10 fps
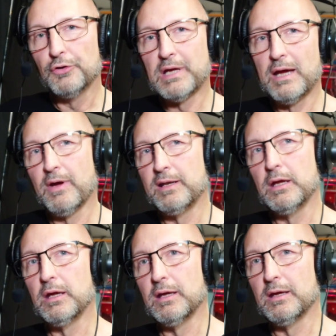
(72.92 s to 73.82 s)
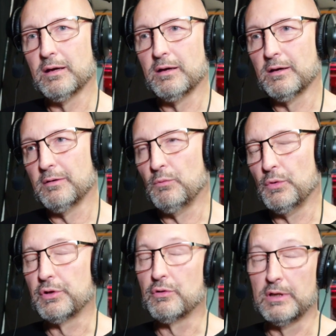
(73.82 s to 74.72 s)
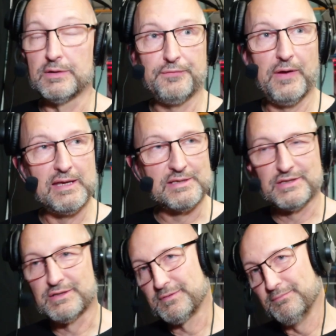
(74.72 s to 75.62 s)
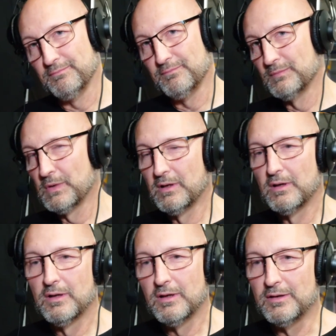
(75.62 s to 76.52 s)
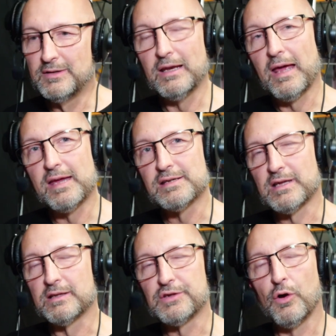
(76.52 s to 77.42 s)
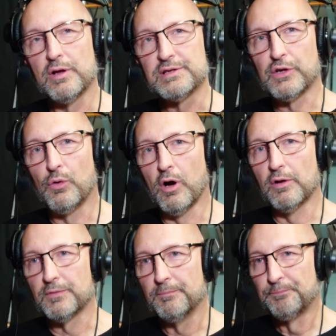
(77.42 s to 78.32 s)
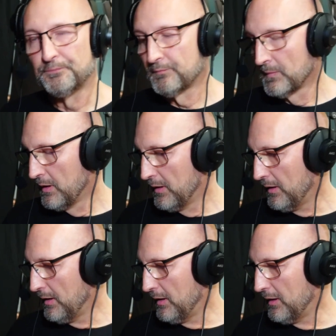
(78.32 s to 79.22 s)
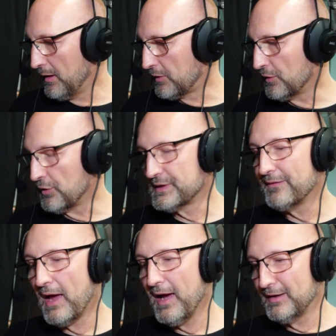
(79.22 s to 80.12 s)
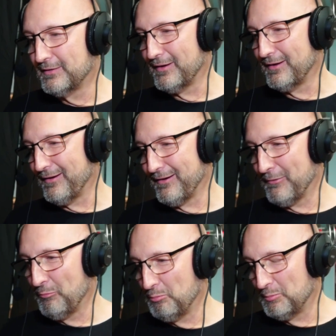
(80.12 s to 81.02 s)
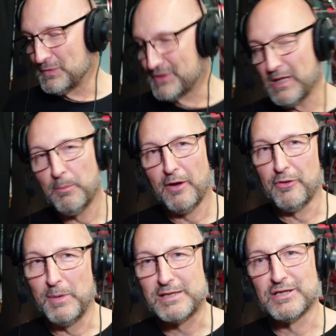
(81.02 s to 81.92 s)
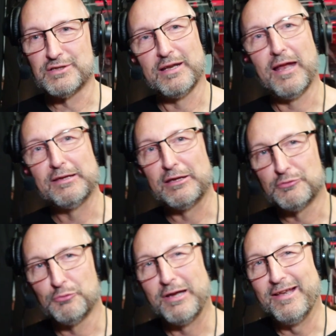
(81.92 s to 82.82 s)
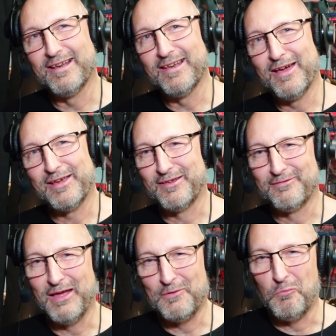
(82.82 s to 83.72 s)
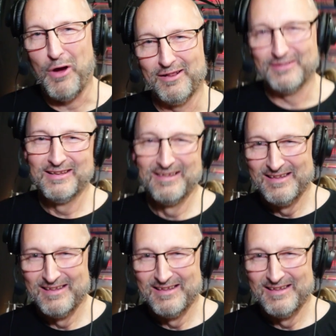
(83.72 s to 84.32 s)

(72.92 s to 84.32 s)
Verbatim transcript: Not have any what do you call it, phase delays and so on. Because I've had some other mixes that I didn't really like that well.